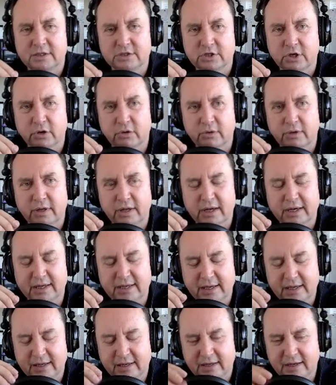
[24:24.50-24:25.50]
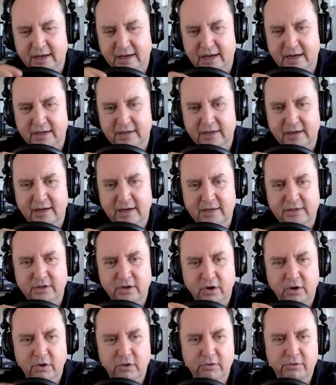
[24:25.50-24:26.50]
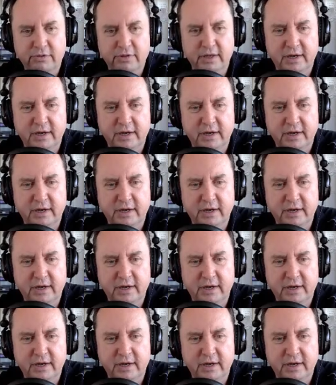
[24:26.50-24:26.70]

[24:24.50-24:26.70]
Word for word: So again, I, I know